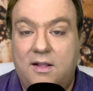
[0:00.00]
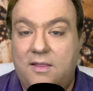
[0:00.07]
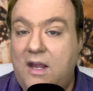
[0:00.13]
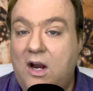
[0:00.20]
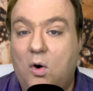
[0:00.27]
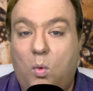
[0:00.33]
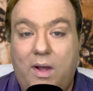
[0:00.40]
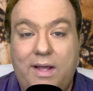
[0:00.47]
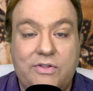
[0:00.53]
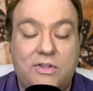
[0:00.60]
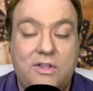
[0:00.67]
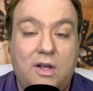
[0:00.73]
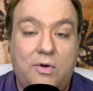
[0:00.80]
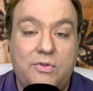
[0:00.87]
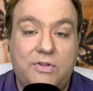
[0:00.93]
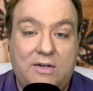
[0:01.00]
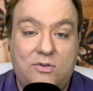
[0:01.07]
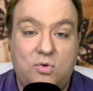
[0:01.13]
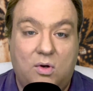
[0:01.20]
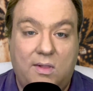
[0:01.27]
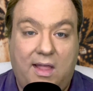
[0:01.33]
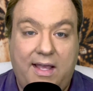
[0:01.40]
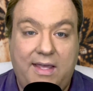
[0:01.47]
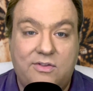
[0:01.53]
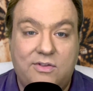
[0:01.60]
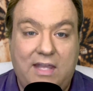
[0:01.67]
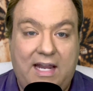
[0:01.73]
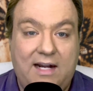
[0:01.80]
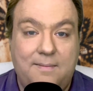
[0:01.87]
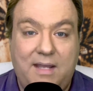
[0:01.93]
There was no centralized
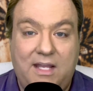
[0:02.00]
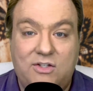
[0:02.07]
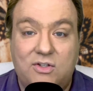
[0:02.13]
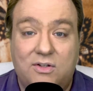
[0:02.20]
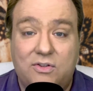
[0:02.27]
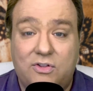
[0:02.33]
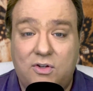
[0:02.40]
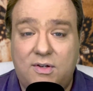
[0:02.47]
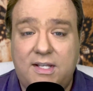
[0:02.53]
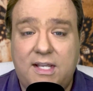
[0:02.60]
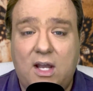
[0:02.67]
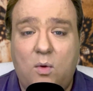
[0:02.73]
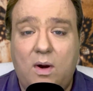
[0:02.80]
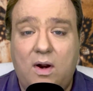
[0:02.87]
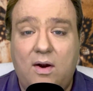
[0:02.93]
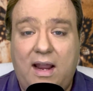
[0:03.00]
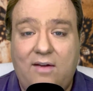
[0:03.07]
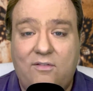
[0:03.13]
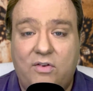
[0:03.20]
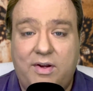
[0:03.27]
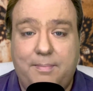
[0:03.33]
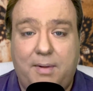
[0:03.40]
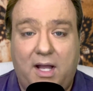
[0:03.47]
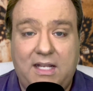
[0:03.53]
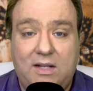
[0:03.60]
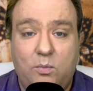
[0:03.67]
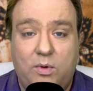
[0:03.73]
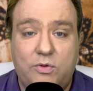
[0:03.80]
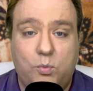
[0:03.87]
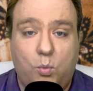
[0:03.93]
animation studio where everybody
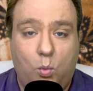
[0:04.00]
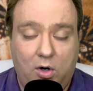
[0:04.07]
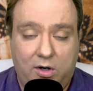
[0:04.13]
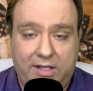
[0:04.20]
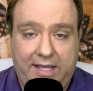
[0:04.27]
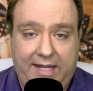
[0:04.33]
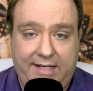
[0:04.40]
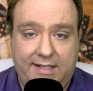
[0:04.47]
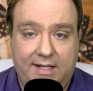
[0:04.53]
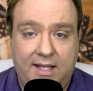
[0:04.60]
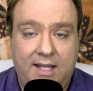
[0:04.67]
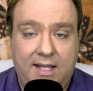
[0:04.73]
was working.